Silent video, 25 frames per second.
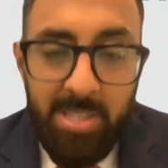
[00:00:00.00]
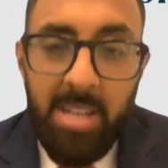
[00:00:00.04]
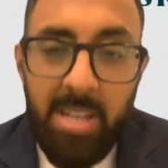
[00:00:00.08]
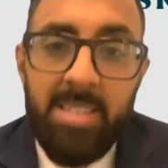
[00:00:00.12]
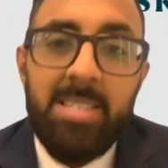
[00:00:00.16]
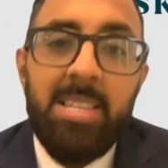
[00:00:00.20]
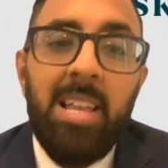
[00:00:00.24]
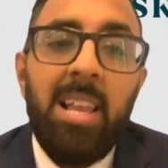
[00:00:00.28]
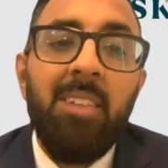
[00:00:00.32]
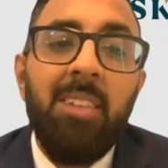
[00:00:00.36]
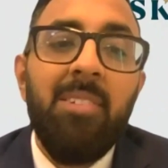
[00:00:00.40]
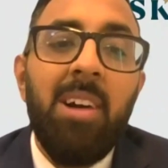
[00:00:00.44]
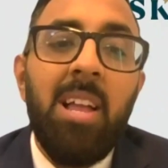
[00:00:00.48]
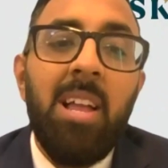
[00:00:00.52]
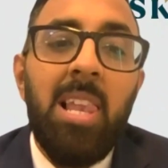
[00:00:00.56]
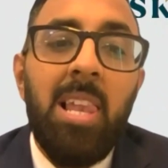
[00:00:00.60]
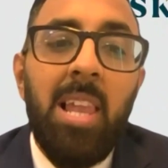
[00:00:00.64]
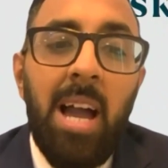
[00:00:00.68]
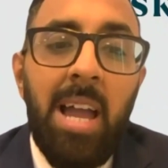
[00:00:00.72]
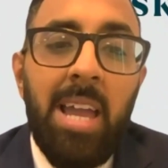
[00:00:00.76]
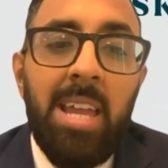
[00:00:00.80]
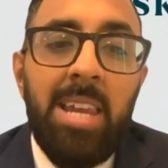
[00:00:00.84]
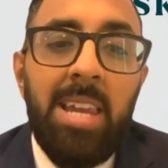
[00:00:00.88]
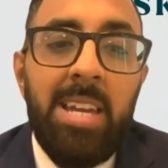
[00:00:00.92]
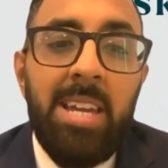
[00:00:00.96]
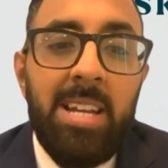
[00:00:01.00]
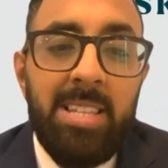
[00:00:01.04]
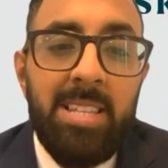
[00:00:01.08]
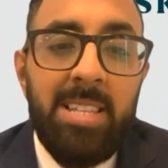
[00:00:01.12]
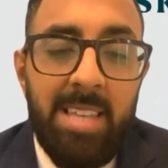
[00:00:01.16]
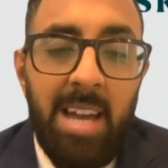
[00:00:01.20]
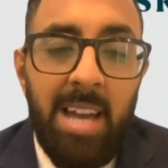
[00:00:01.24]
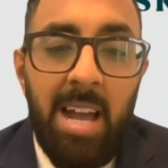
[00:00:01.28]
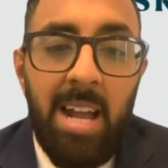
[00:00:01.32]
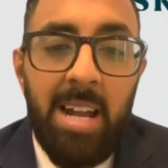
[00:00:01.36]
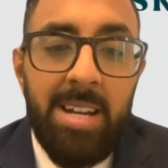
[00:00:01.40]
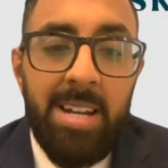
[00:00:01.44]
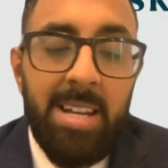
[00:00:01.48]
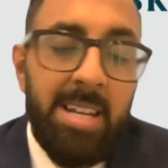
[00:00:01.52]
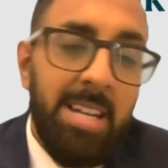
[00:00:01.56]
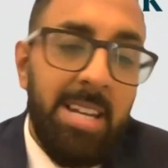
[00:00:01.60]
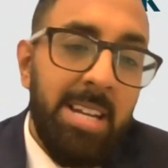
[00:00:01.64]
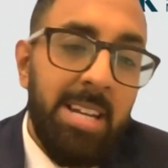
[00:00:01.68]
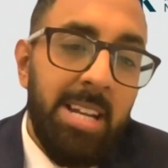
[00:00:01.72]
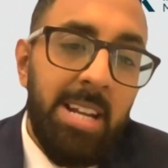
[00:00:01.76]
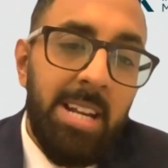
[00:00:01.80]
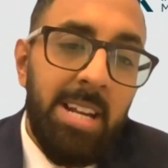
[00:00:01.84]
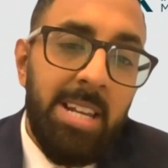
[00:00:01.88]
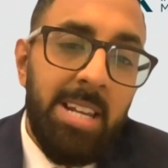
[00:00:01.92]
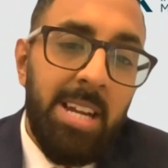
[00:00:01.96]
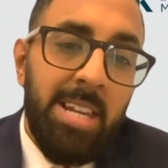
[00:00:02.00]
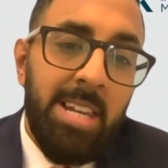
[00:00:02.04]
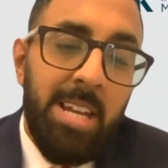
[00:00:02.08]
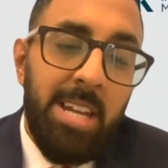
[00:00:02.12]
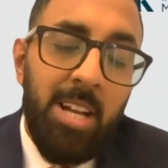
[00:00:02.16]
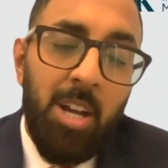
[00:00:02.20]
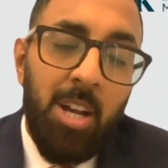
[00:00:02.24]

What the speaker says: the silver lining is that Indian